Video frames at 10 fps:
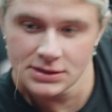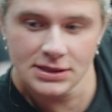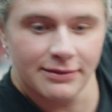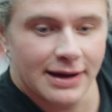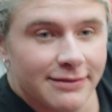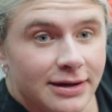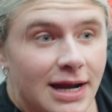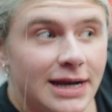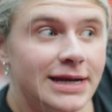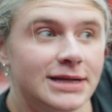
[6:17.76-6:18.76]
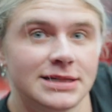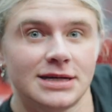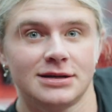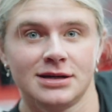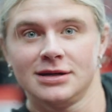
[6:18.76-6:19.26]
Sorry, Erin, I needed
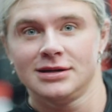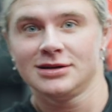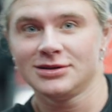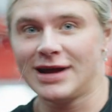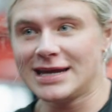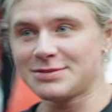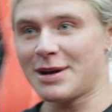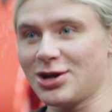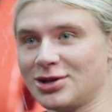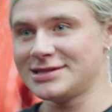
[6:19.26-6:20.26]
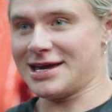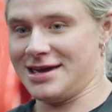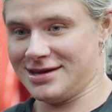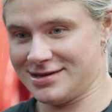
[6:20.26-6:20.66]
to itch my nose there.